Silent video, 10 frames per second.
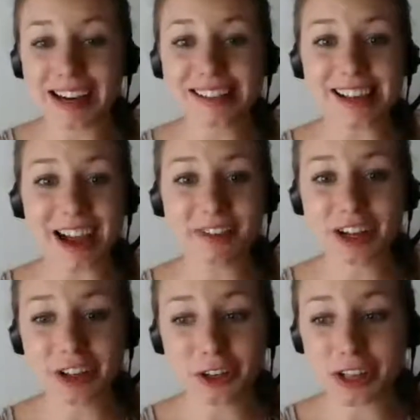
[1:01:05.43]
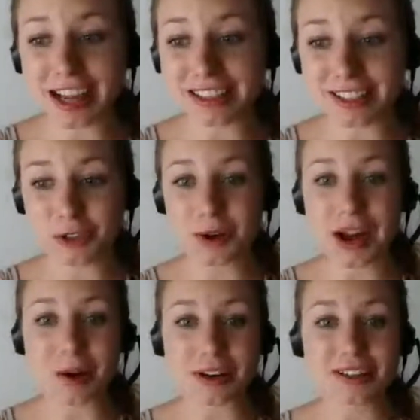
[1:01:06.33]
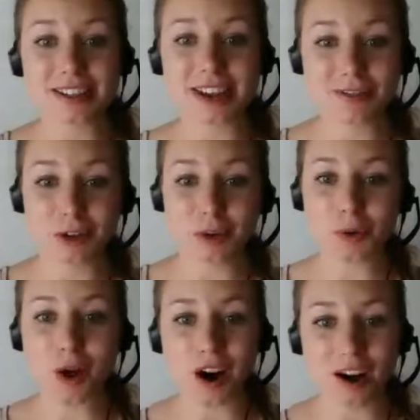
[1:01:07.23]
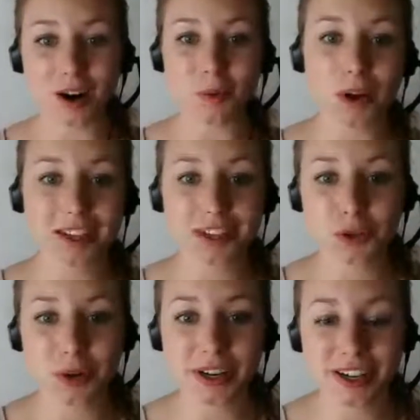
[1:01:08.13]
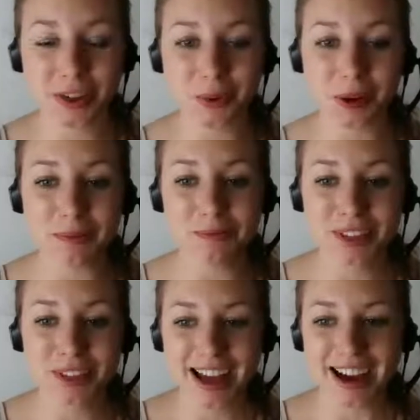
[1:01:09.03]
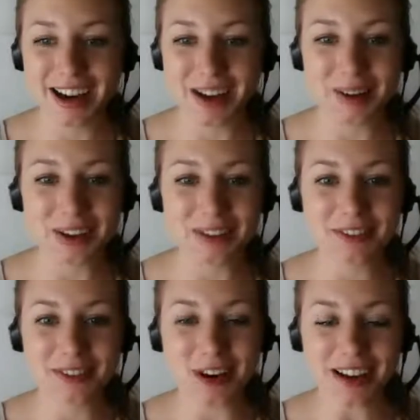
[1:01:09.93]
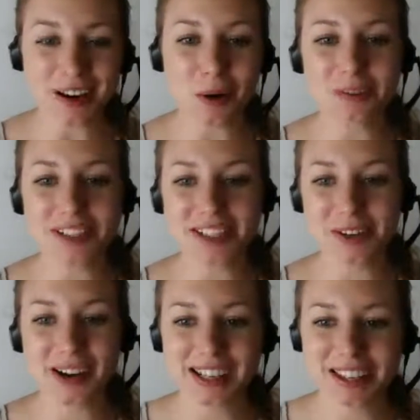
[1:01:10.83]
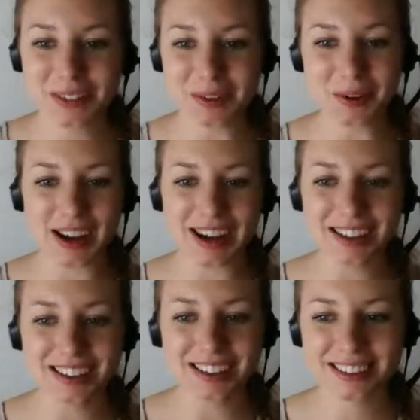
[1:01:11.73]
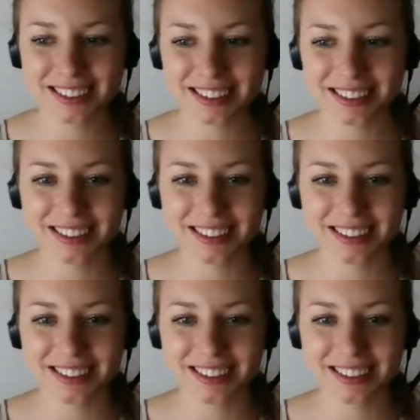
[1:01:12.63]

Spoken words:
Okay, guys, I have another class in 2 hours if you are wanting to join another one. If not, I hope to see you guys soon, okay?